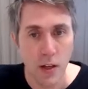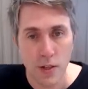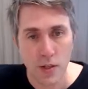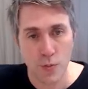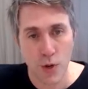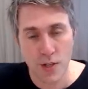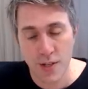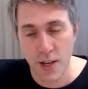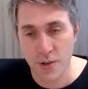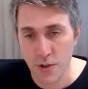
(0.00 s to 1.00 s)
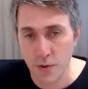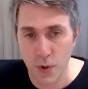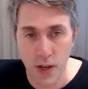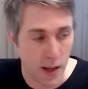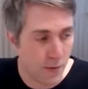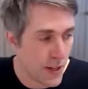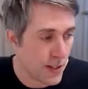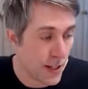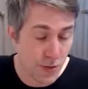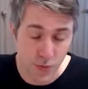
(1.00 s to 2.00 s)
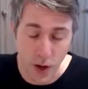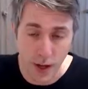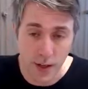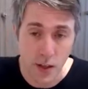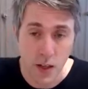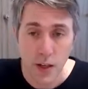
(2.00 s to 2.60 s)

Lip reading: So presentation software like this is fine,